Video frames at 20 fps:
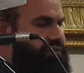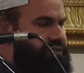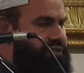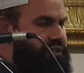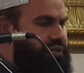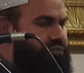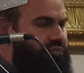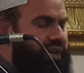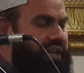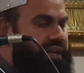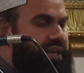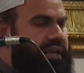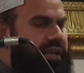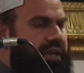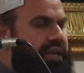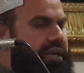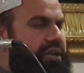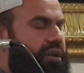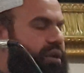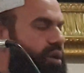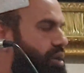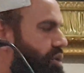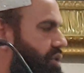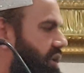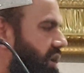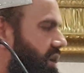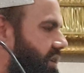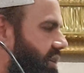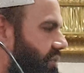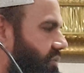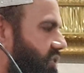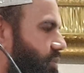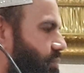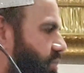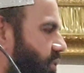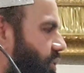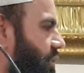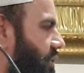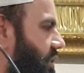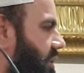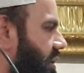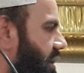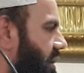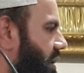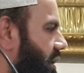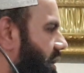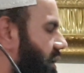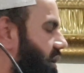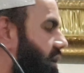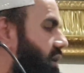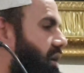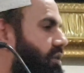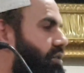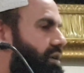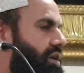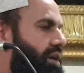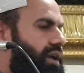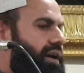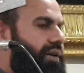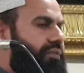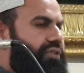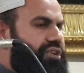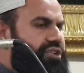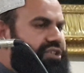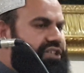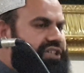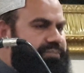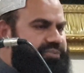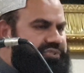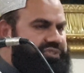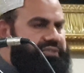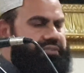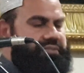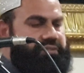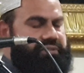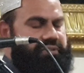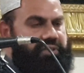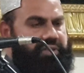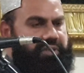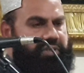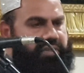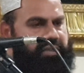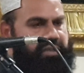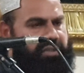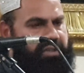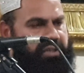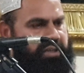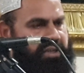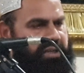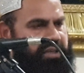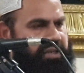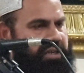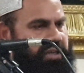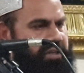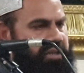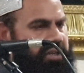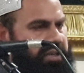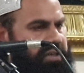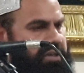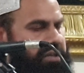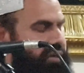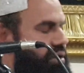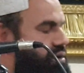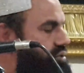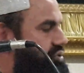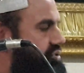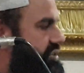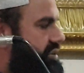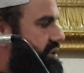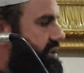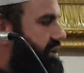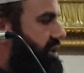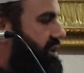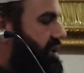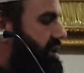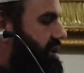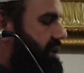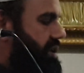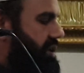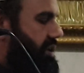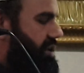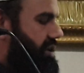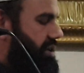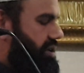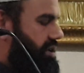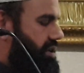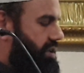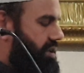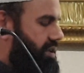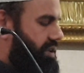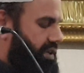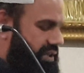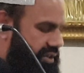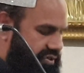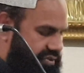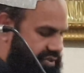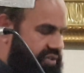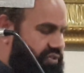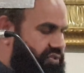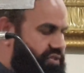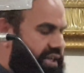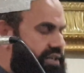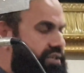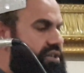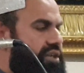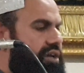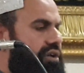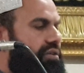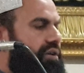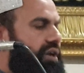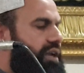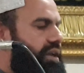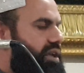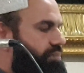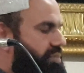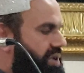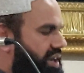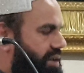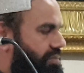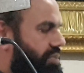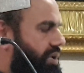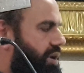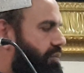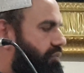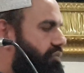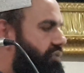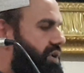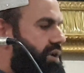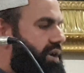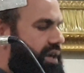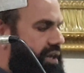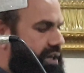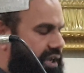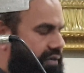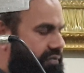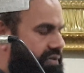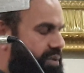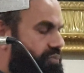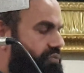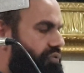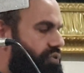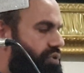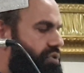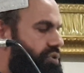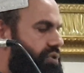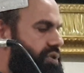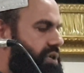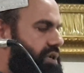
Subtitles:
not very clean clothes, and he was poor, looking after sheep and cows. And he just sat down and he made him comfort and gave him food,